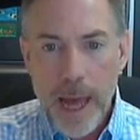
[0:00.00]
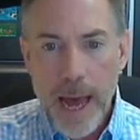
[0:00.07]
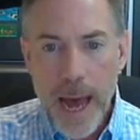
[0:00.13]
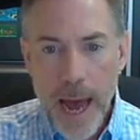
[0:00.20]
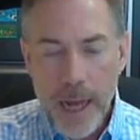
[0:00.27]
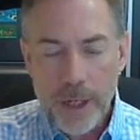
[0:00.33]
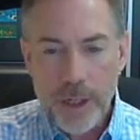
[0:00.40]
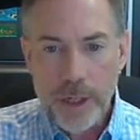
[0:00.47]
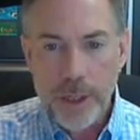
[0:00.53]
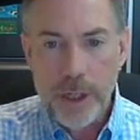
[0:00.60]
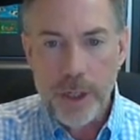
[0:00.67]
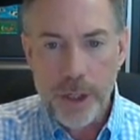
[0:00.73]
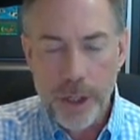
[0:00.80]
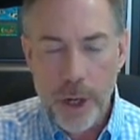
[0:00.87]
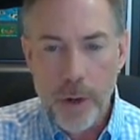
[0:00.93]

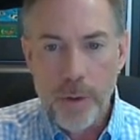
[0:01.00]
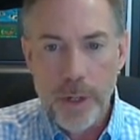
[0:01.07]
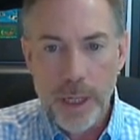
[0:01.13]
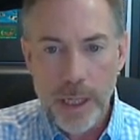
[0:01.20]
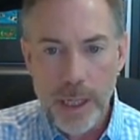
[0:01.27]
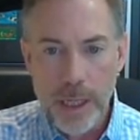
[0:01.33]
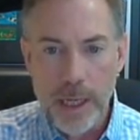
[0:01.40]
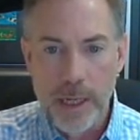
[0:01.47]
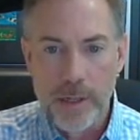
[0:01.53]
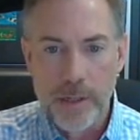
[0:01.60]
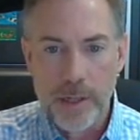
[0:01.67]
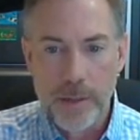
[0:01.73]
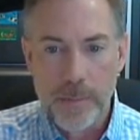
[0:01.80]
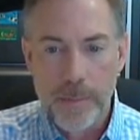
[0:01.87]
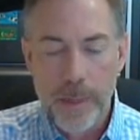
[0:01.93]
actually showed a
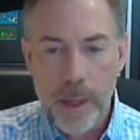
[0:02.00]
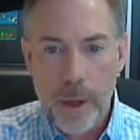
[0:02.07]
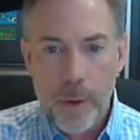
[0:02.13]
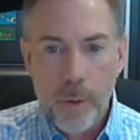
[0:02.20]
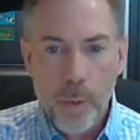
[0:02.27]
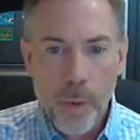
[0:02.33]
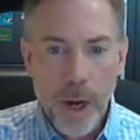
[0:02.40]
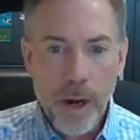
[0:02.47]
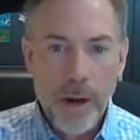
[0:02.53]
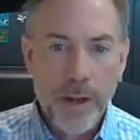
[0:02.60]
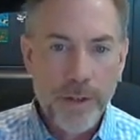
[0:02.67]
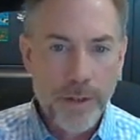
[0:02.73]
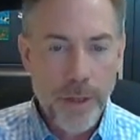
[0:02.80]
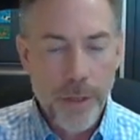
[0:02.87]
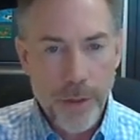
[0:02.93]
heat,
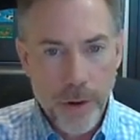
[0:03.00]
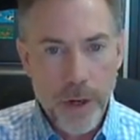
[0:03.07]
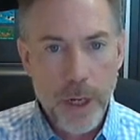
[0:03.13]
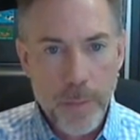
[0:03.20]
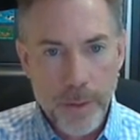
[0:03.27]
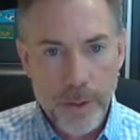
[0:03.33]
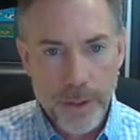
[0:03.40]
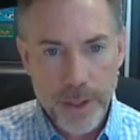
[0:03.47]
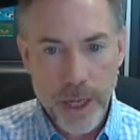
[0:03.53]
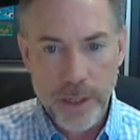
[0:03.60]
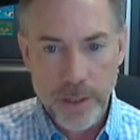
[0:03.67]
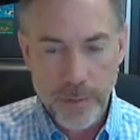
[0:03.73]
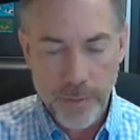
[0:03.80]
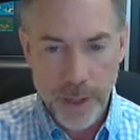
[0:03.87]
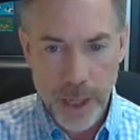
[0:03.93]
whereas
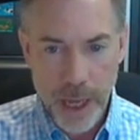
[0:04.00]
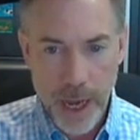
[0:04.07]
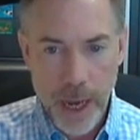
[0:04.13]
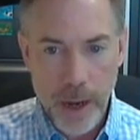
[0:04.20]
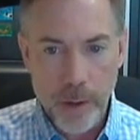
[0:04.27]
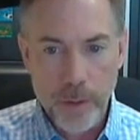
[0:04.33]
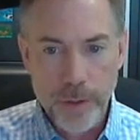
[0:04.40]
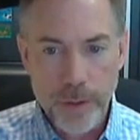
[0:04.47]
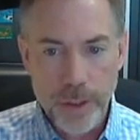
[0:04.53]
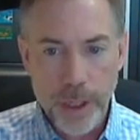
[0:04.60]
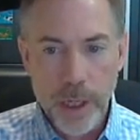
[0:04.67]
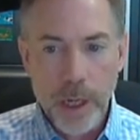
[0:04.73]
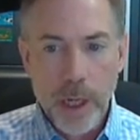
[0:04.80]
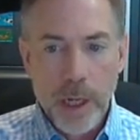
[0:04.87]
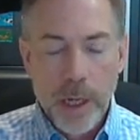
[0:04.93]
30% of the cows
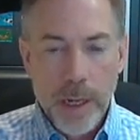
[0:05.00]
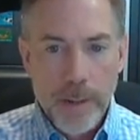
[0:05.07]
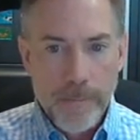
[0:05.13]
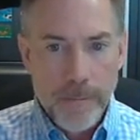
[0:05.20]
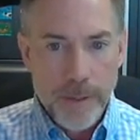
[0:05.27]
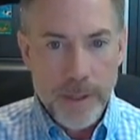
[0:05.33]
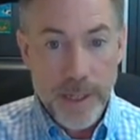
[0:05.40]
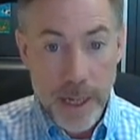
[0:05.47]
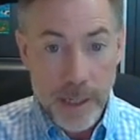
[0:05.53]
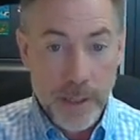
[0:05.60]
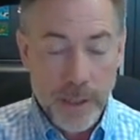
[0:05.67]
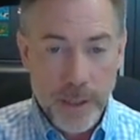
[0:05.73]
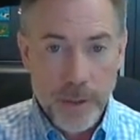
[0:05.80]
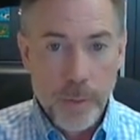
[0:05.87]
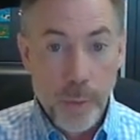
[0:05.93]

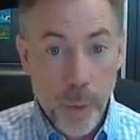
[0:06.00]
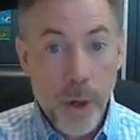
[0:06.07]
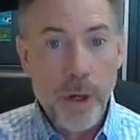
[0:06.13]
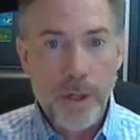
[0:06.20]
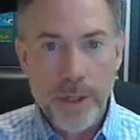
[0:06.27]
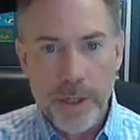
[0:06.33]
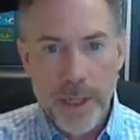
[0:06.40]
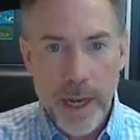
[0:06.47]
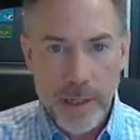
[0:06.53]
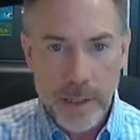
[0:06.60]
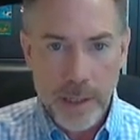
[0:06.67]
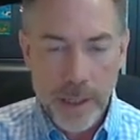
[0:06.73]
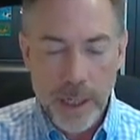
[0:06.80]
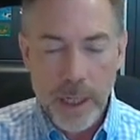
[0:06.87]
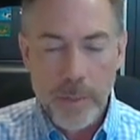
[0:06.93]
weren't
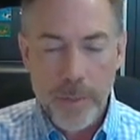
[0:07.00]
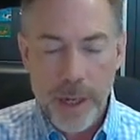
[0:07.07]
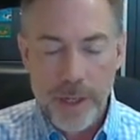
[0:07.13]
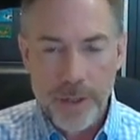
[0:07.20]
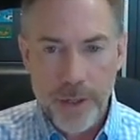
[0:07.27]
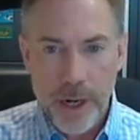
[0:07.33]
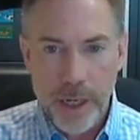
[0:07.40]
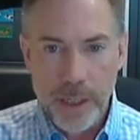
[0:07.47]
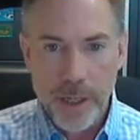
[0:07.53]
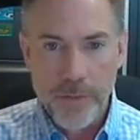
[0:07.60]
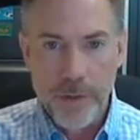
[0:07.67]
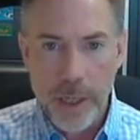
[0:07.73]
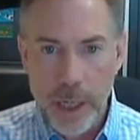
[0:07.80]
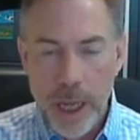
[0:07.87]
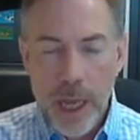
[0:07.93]
detected in heat based on
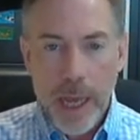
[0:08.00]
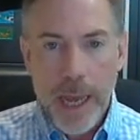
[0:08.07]
activity,